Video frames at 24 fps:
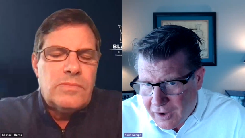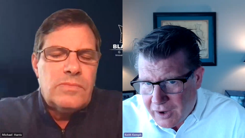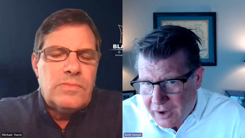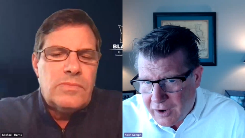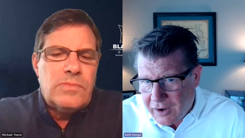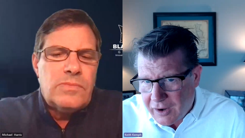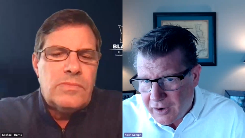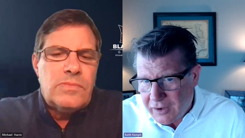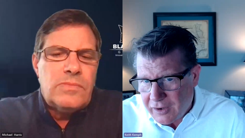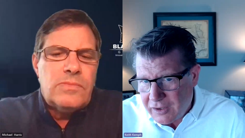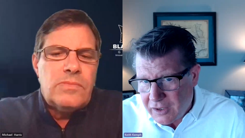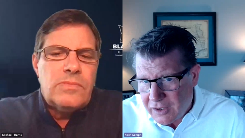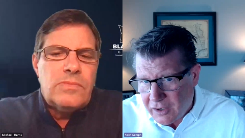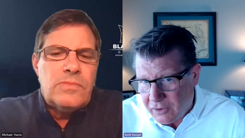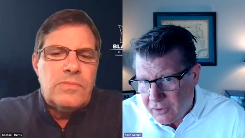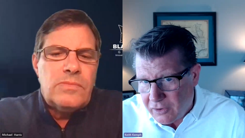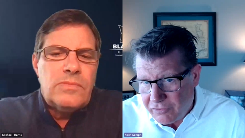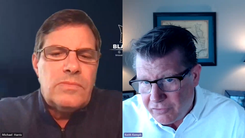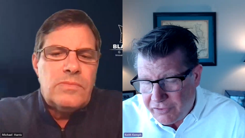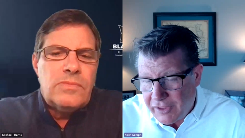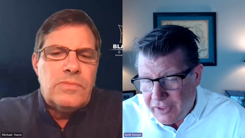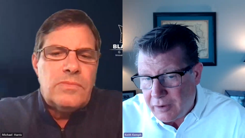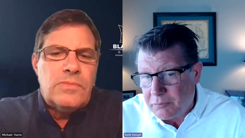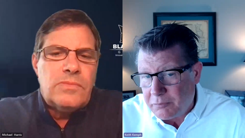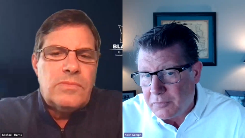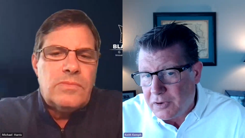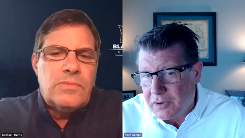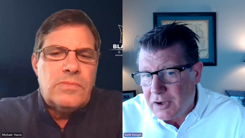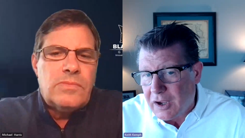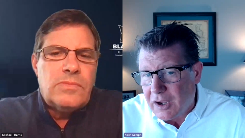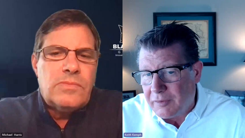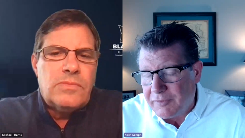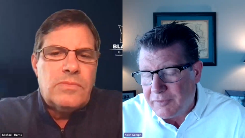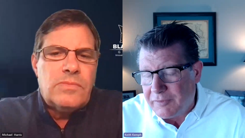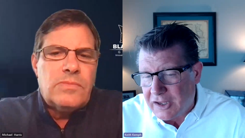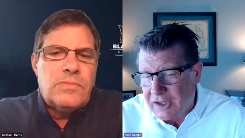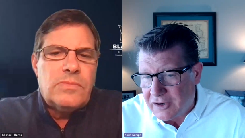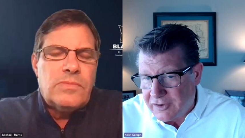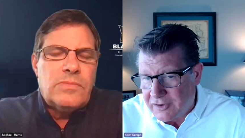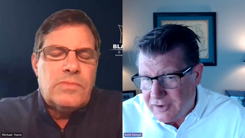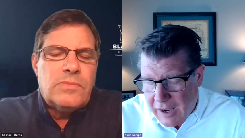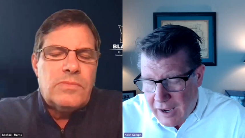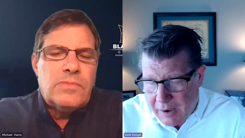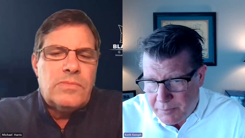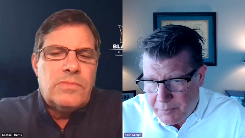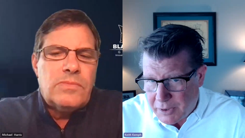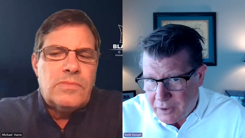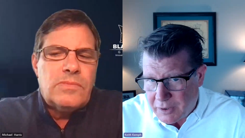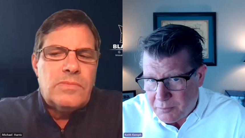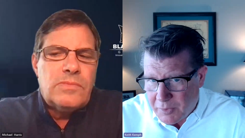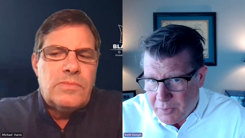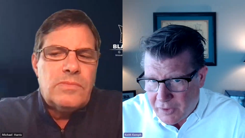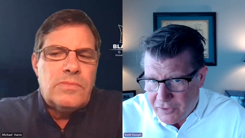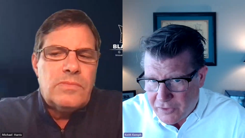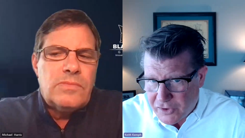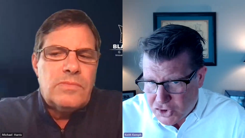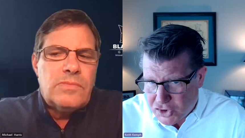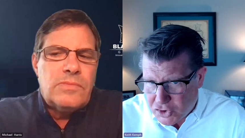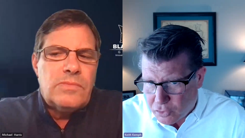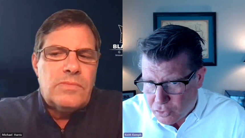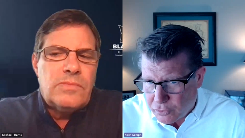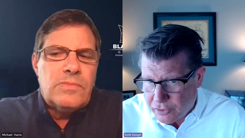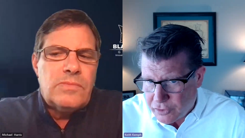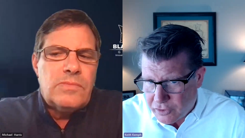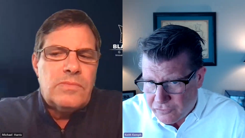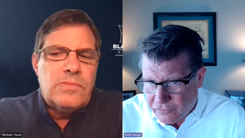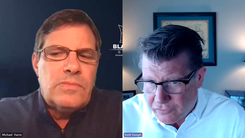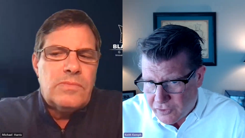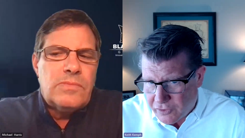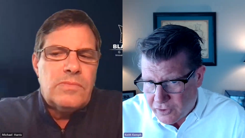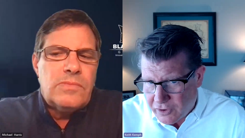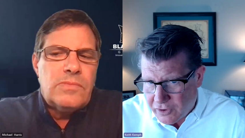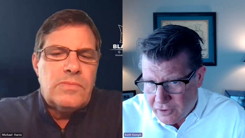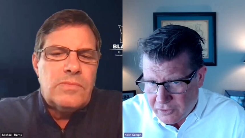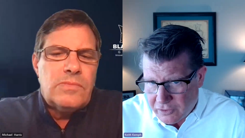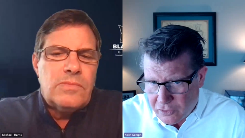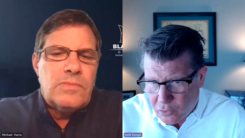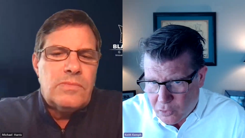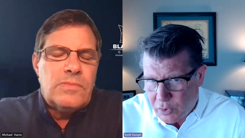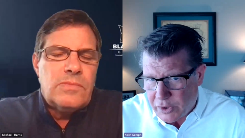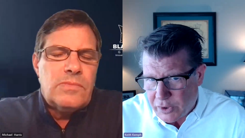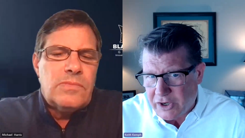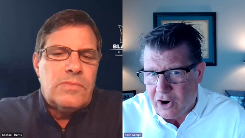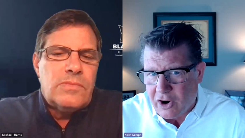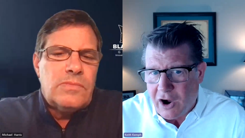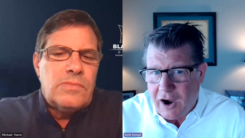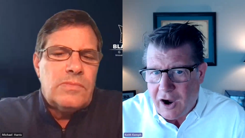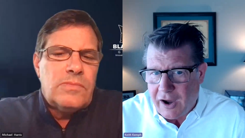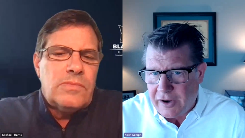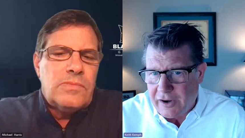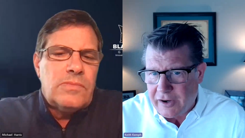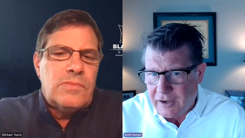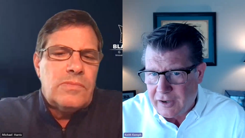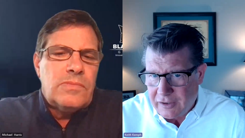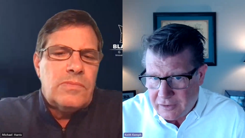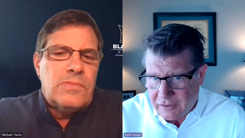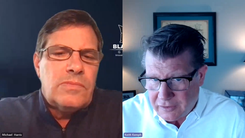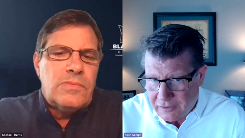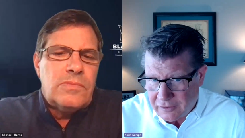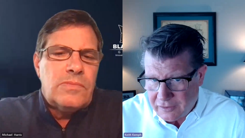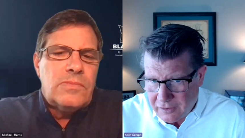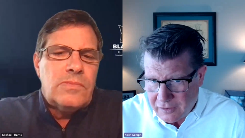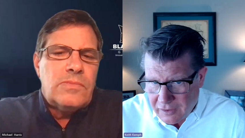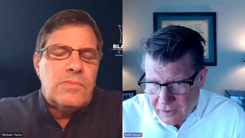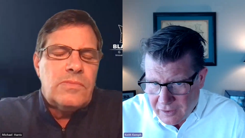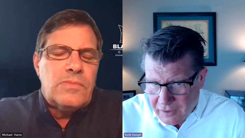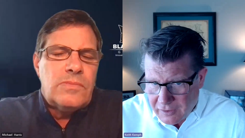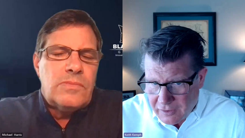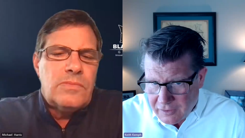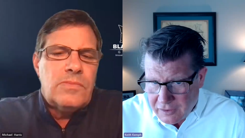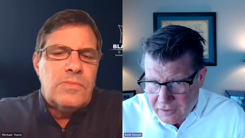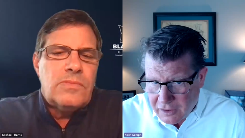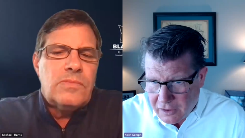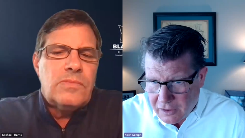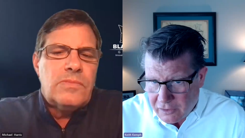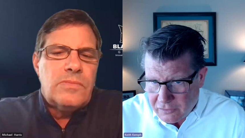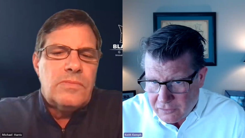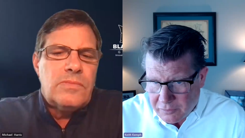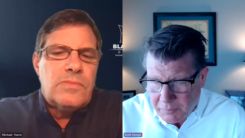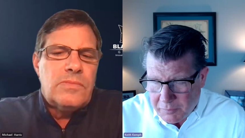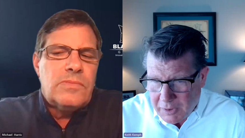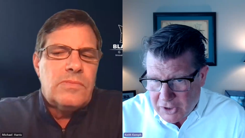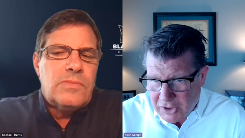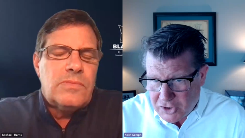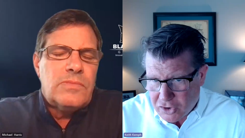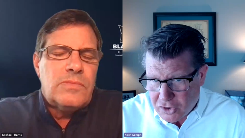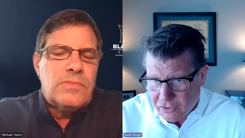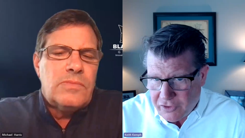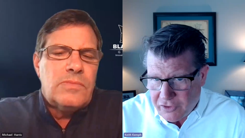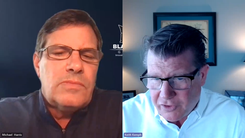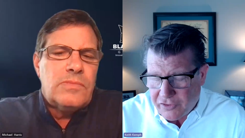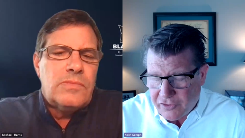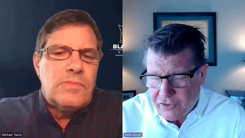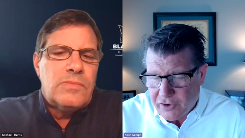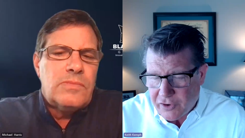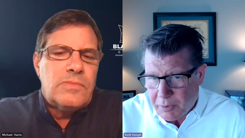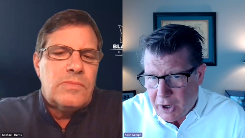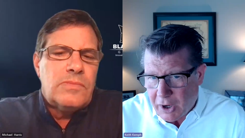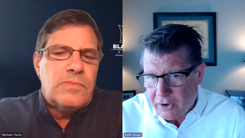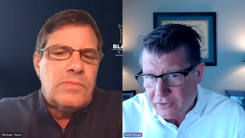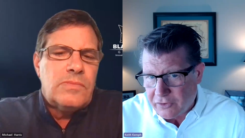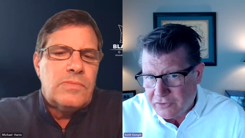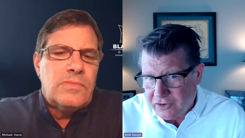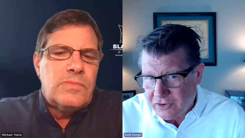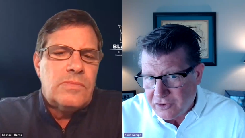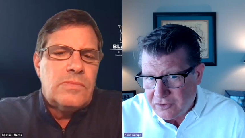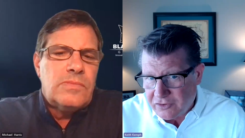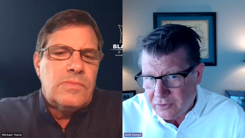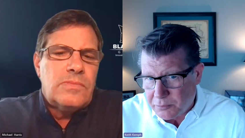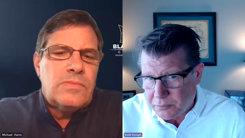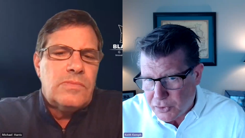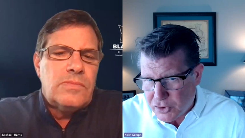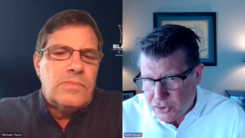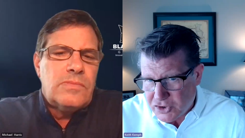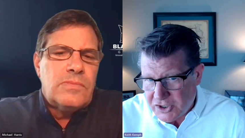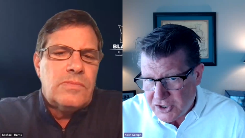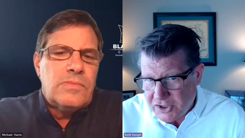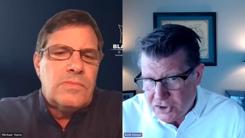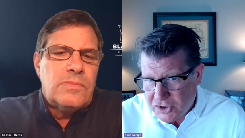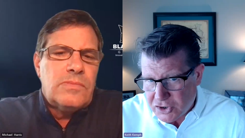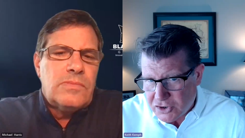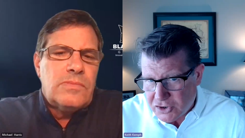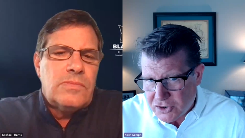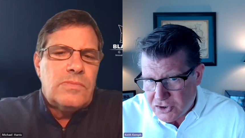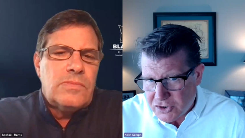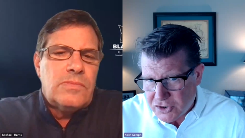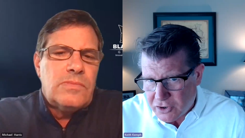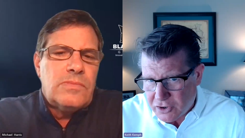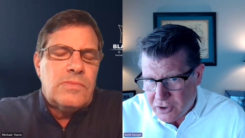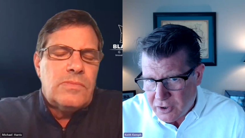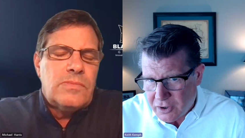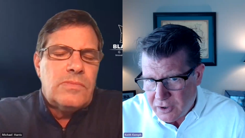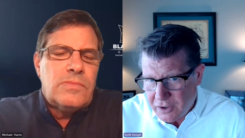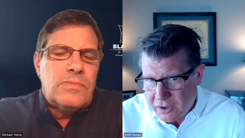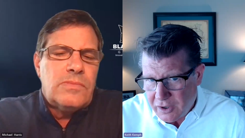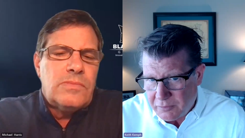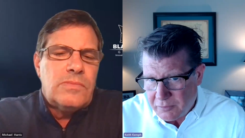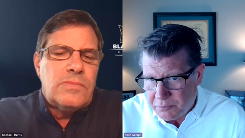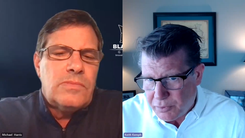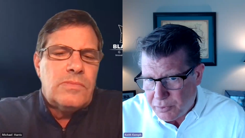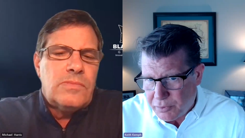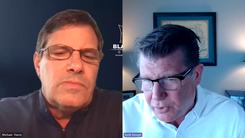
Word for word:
Speaker 1: uh, you know, them coming and tapping them on the shoulder for a quick audit, and you know, to make sure that their policies and procedures are in